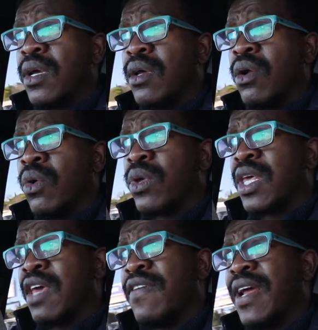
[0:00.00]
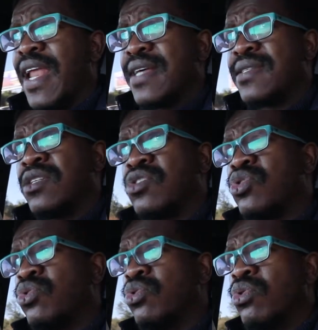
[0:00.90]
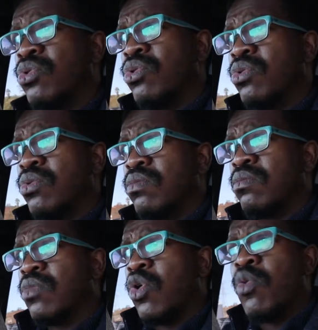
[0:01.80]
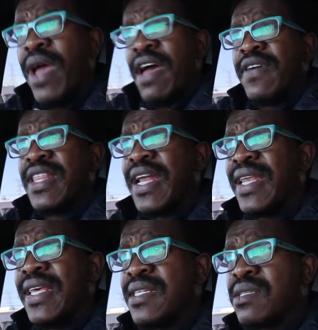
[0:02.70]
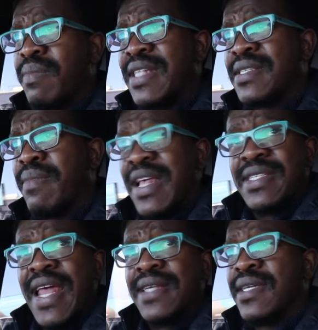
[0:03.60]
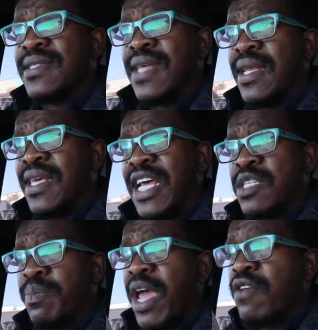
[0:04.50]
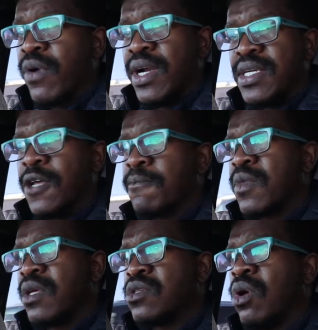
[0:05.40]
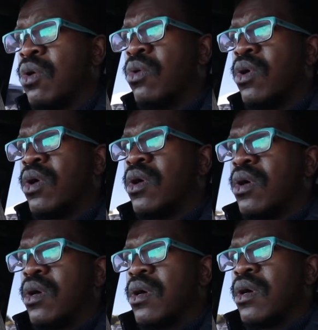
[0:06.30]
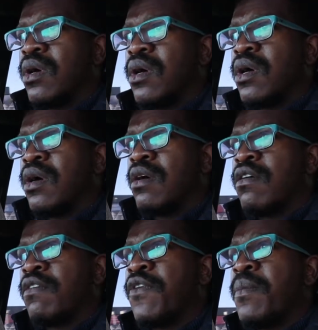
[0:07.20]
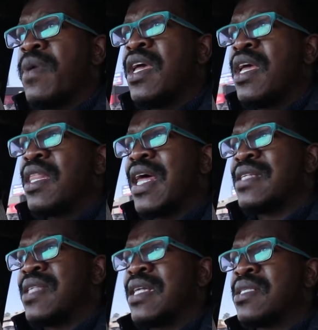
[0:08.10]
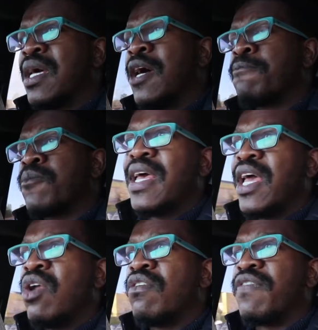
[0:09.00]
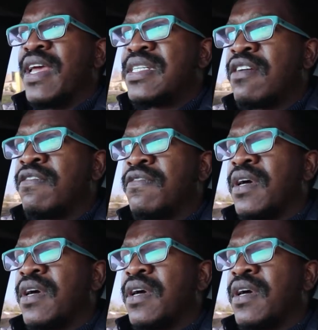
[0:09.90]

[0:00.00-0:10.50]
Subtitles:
you know, giving lessons to whomever that needs maths lessons, and he gets paid for it. So for me, that's the innovative